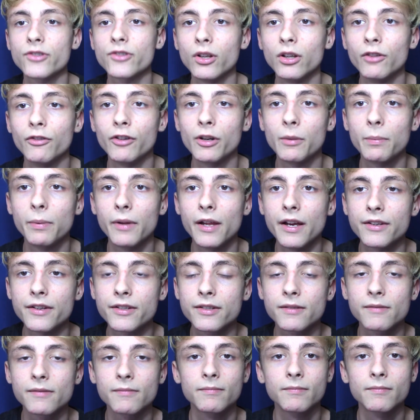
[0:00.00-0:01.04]
all over the
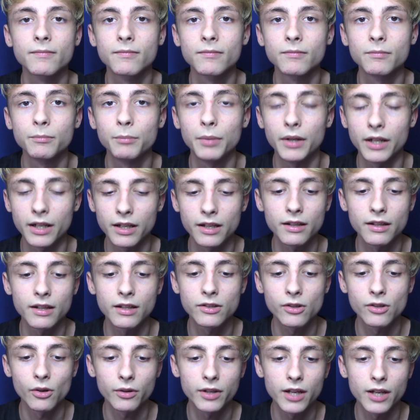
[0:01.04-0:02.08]
place, but it's
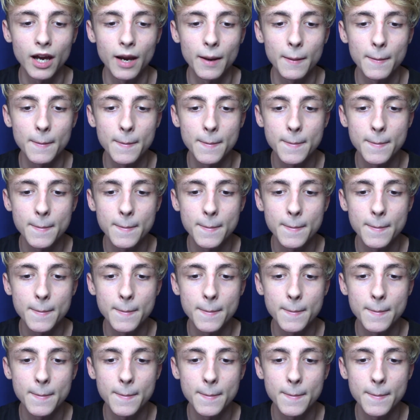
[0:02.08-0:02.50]
okay.